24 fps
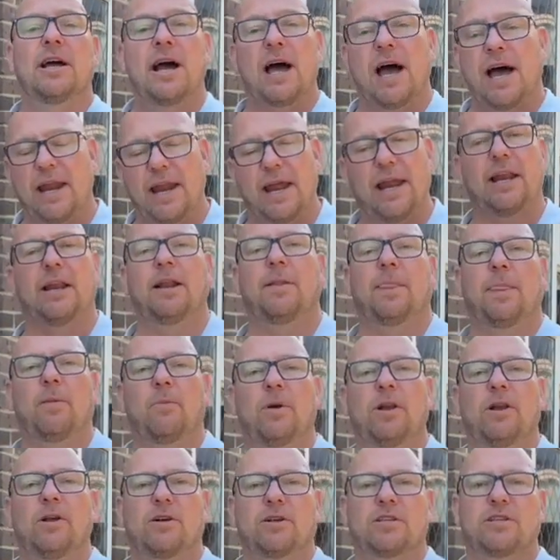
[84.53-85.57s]
And then
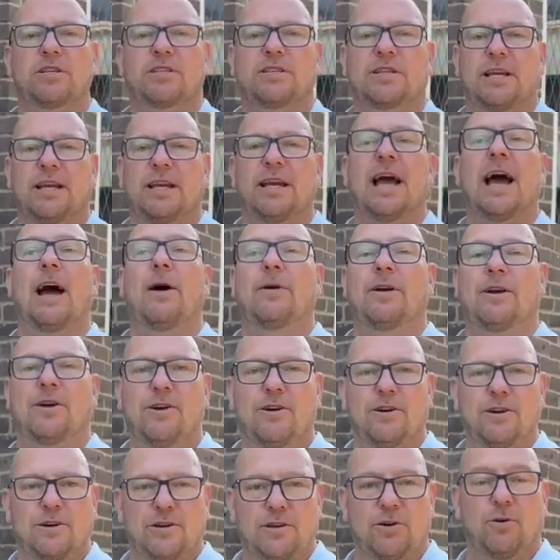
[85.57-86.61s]
we'll look to see how it cooked,